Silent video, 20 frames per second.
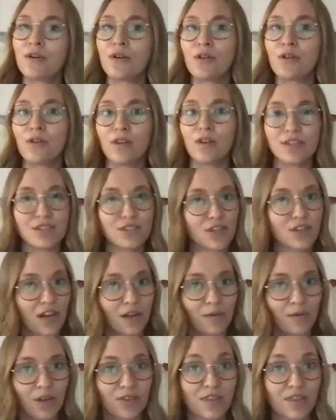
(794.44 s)
let's
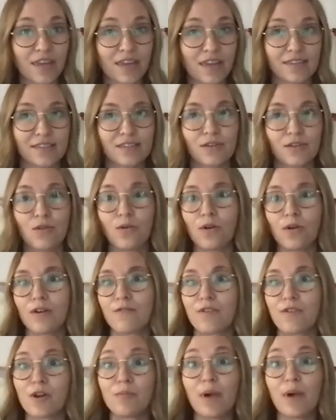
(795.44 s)
talk about this. Or
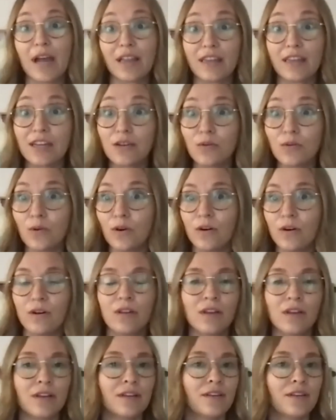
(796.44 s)
if they're bilingual,
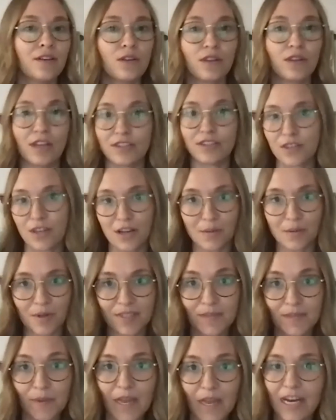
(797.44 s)
let's talk about
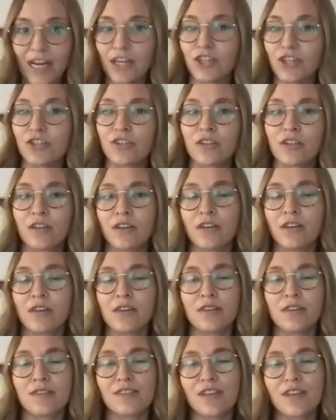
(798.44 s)
Spanish.
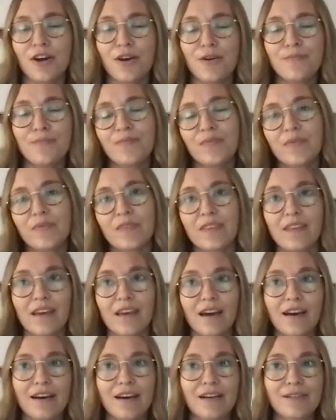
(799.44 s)
So
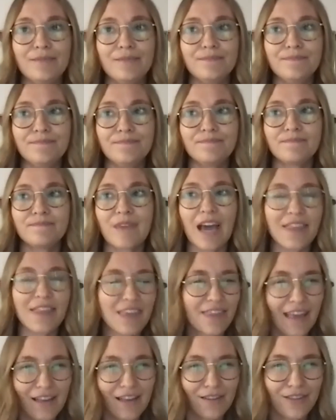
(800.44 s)
I
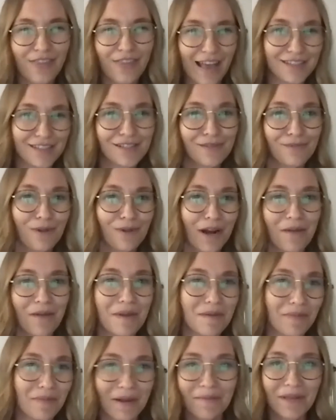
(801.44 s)
think that's what I
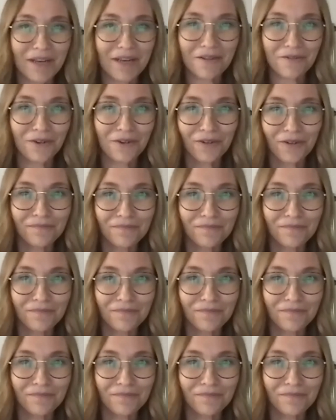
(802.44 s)
mean by meaningful.